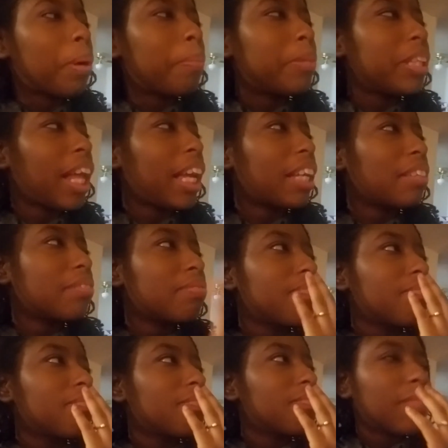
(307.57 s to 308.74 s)
Probably like,
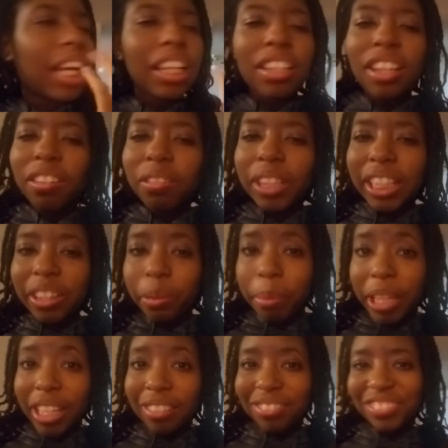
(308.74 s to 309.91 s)
I don't know when it will
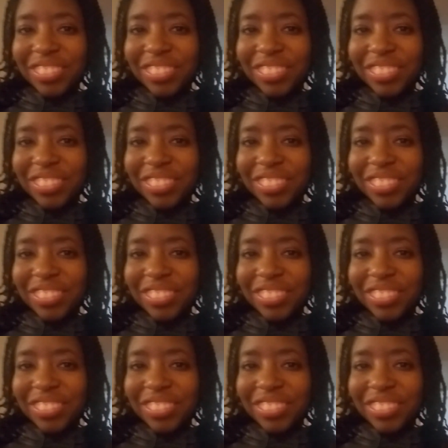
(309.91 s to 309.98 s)
be,